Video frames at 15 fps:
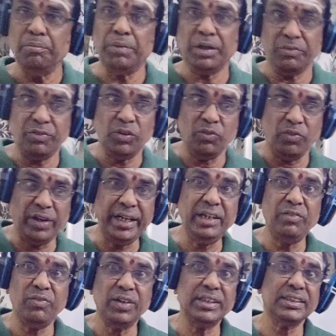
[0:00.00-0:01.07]
But if you
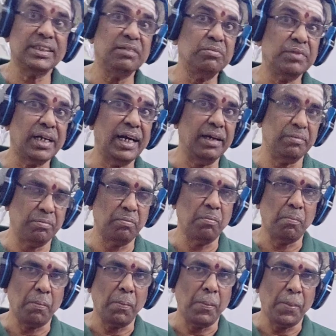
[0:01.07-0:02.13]
wait for some time,
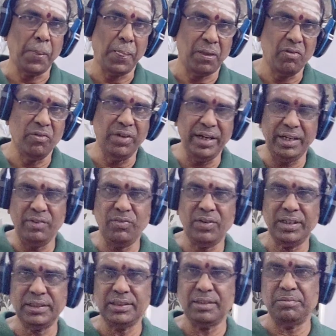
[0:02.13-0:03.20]

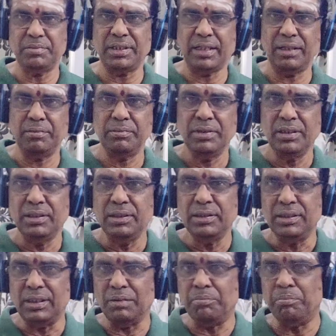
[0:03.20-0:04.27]

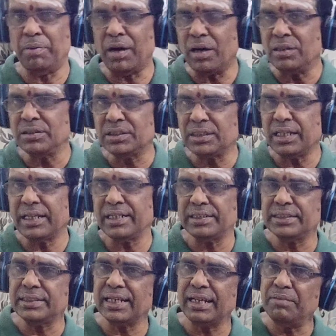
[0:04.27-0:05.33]
the bonds are
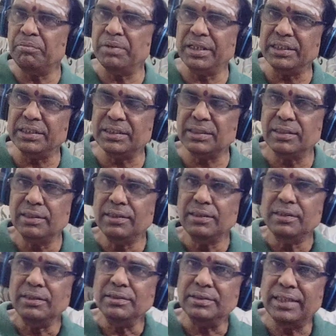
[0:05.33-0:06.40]
established,
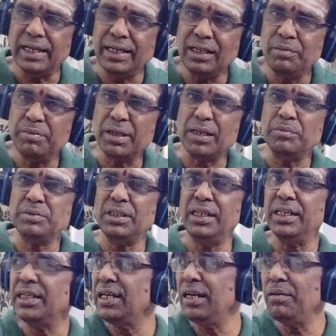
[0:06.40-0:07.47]
then it becomes a
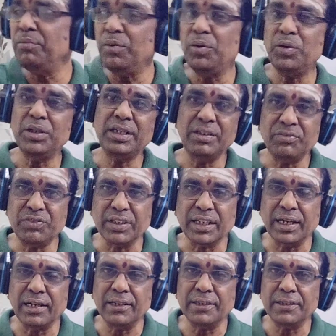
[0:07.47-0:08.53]
little more
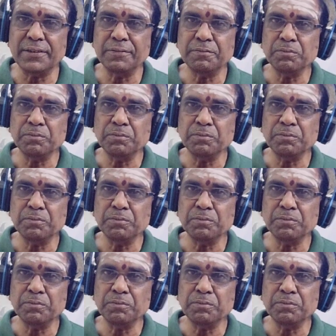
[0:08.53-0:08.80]
difficult.